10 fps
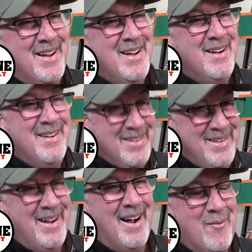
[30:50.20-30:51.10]
is
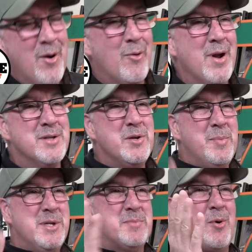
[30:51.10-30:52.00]
awesome. Yeah, we were running two
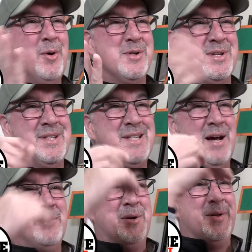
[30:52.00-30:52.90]
piece spoilers at the
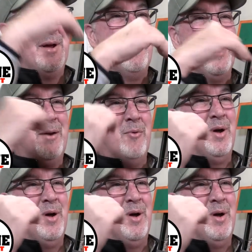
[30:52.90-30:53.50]
time, you know, and they were like